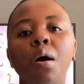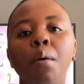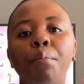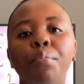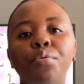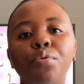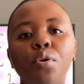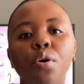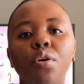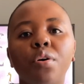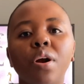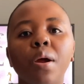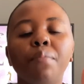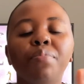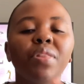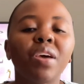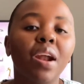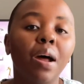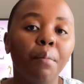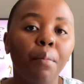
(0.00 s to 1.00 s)
program
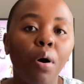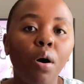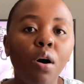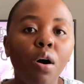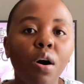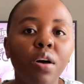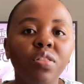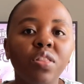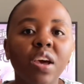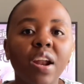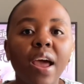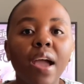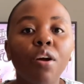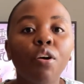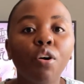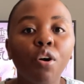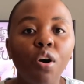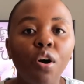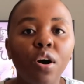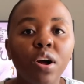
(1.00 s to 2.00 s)
that I
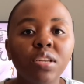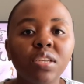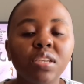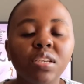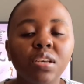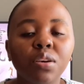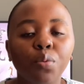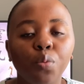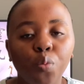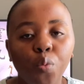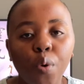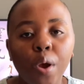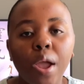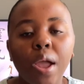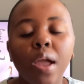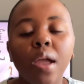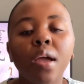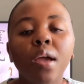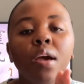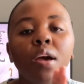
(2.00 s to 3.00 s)
got,
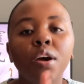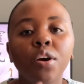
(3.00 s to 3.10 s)
where